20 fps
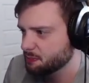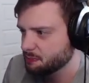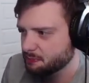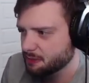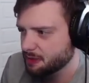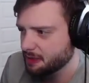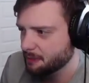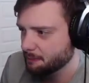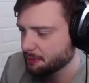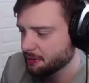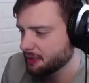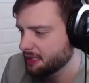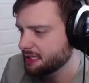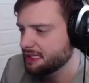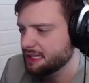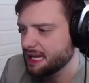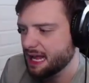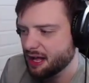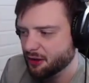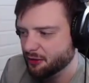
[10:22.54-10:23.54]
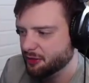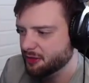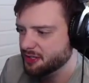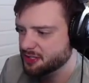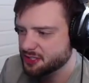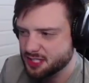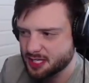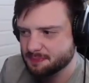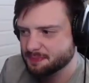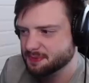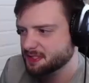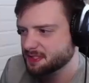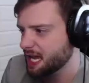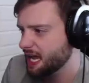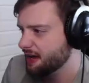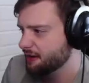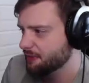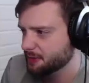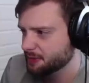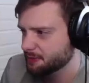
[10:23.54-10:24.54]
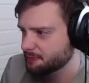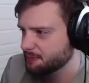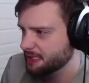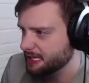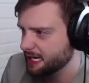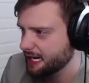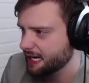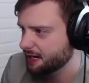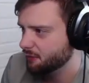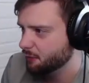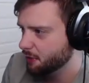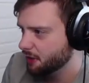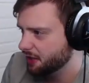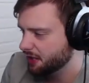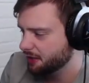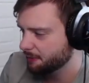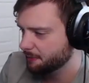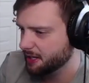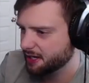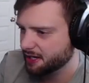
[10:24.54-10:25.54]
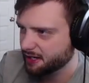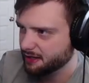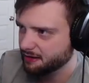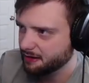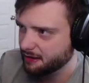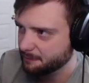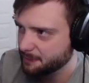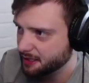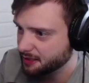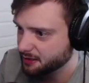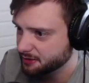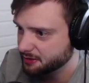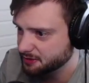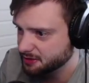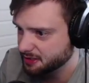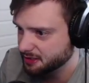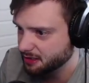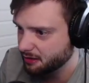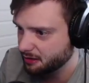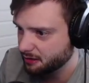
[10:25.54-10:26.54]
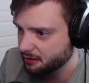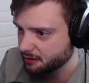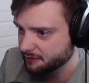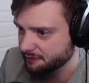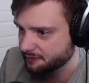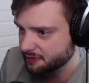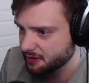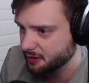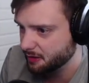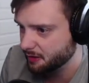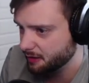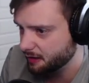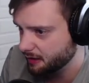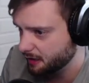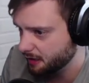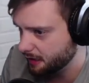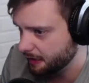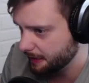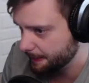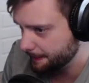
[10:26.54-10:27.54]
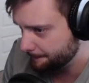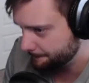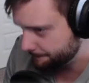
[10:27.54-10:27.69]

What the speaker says: complete healthy ships, I would be kind of worried about it, about losing all of your